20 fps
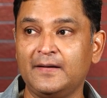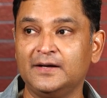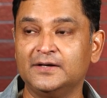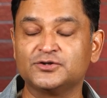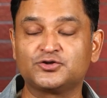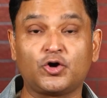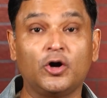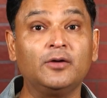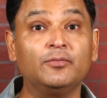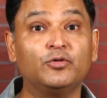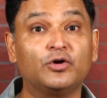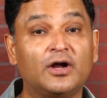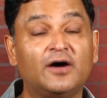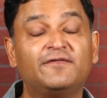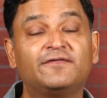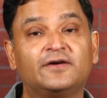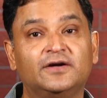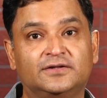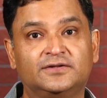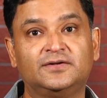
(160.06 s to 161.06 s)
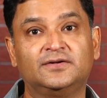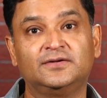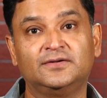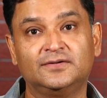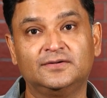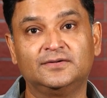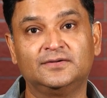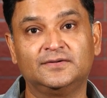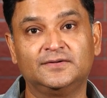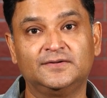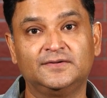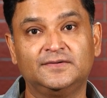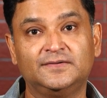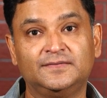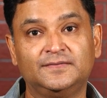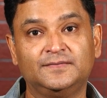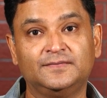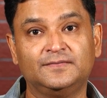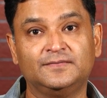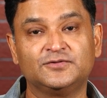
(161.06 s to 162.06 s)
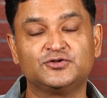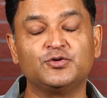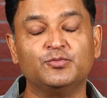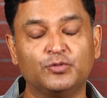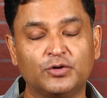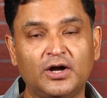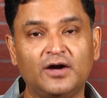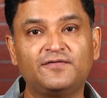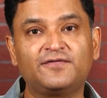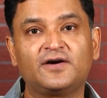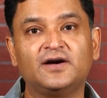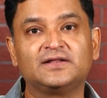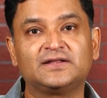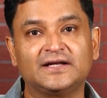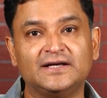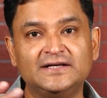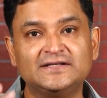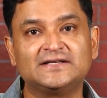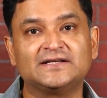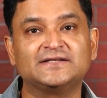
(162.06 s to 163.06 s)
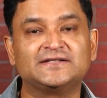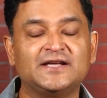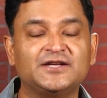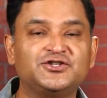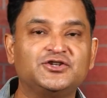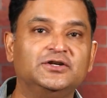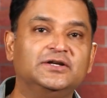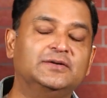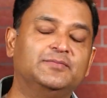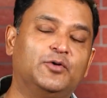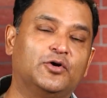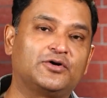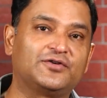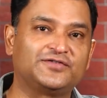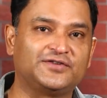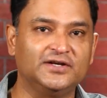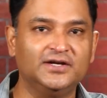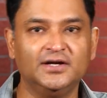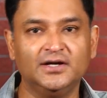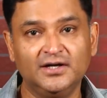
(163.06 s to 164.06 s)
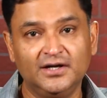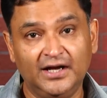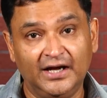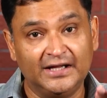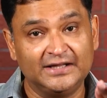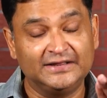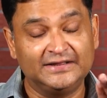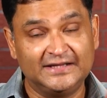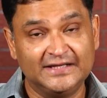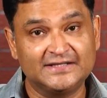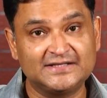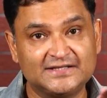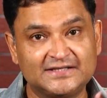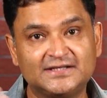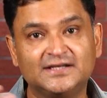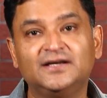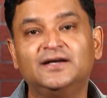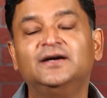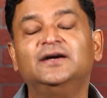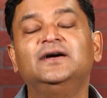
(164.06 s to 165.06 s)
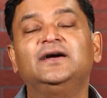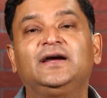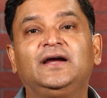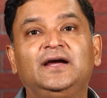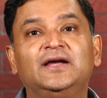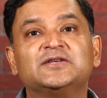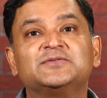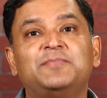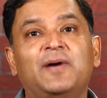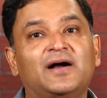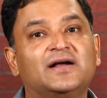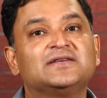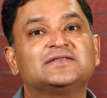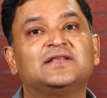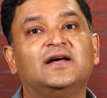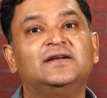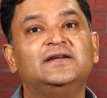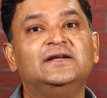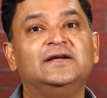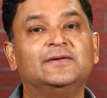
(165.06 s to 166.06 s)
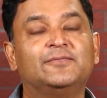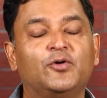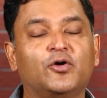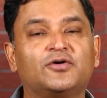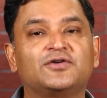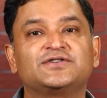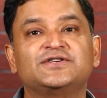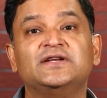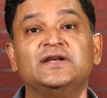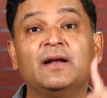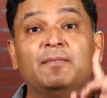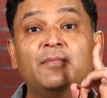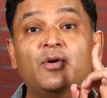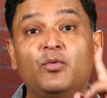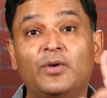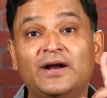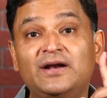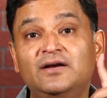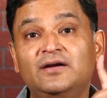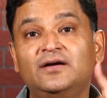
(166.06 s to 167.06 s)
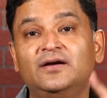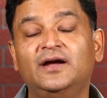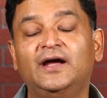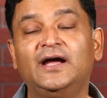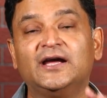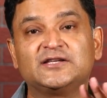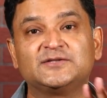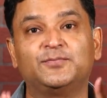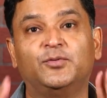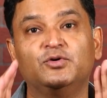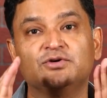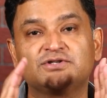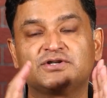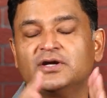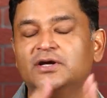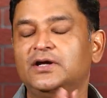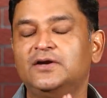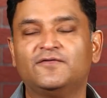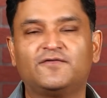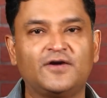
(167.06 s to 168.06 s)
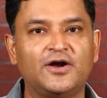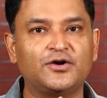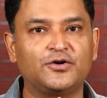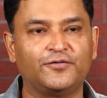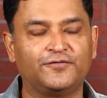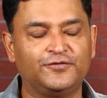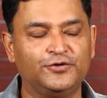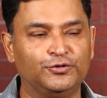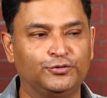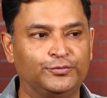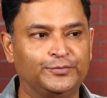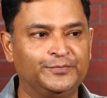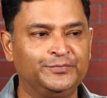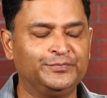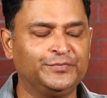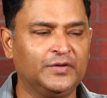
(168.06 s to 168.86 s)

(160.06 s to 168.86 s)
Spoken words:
It's called munafqat. So munafqat is essentially hypocrisy. And this is Pakistani hypocrisy number one, exposed in front of you.